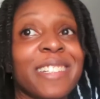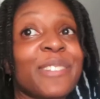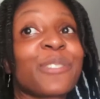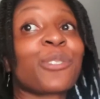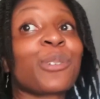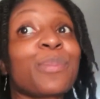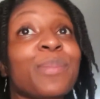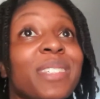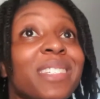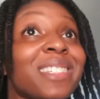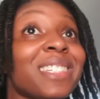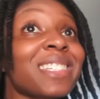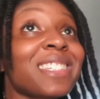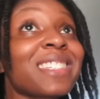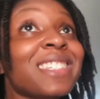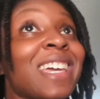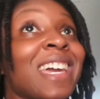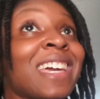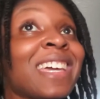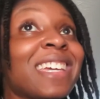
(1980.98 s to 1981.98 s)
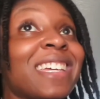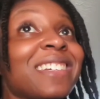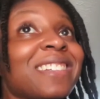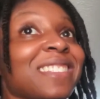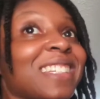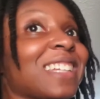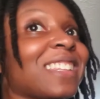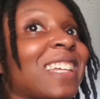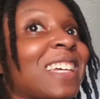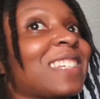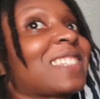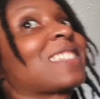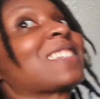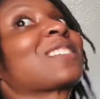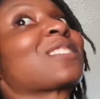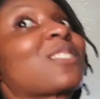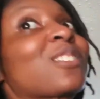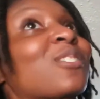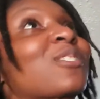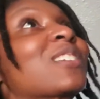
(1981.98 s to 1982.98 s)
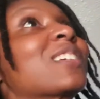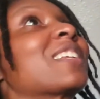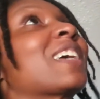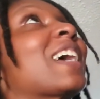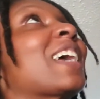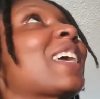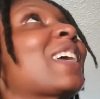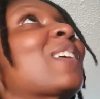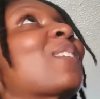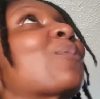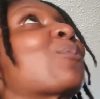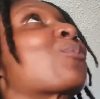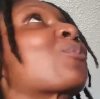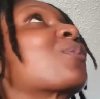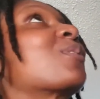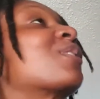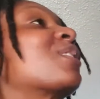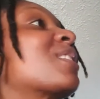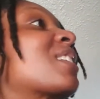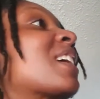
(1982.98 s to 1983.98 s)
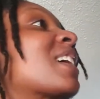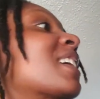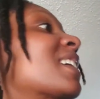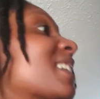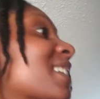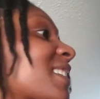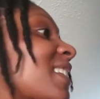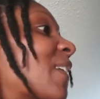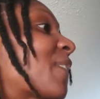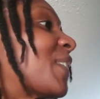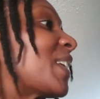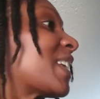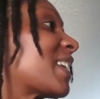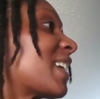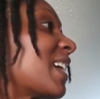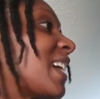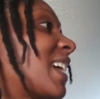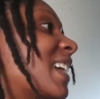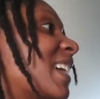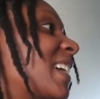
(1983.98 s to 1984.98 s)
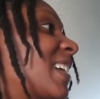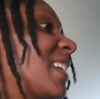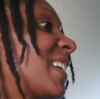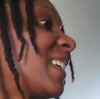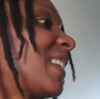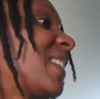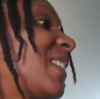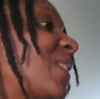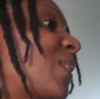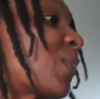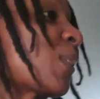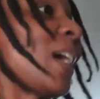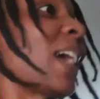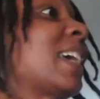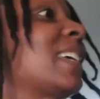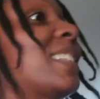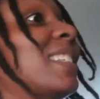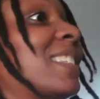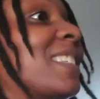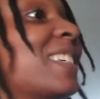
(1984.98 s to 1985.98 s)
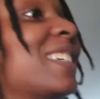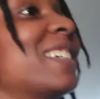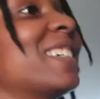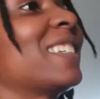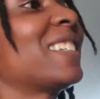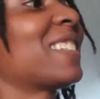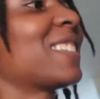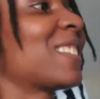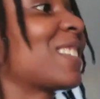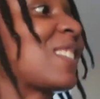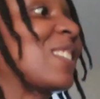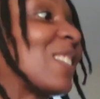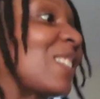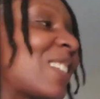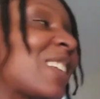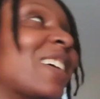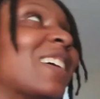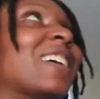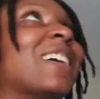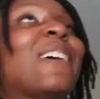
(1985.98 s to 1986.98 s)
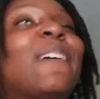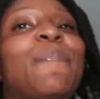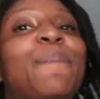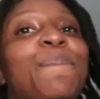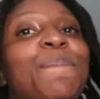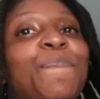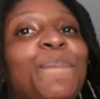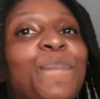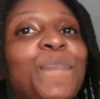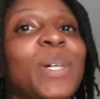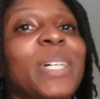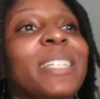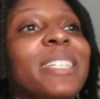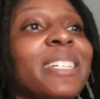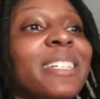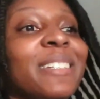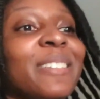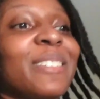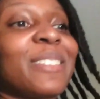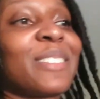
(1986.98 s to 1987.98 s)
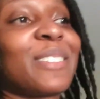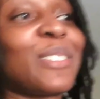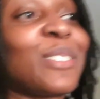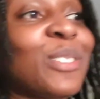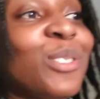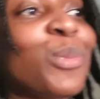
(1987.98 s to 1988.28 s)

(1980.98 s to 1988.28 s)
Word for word: it's from 6 to 8 and at like 6.30 to 8 or 7 to 9 or 8 to 10. But yeah,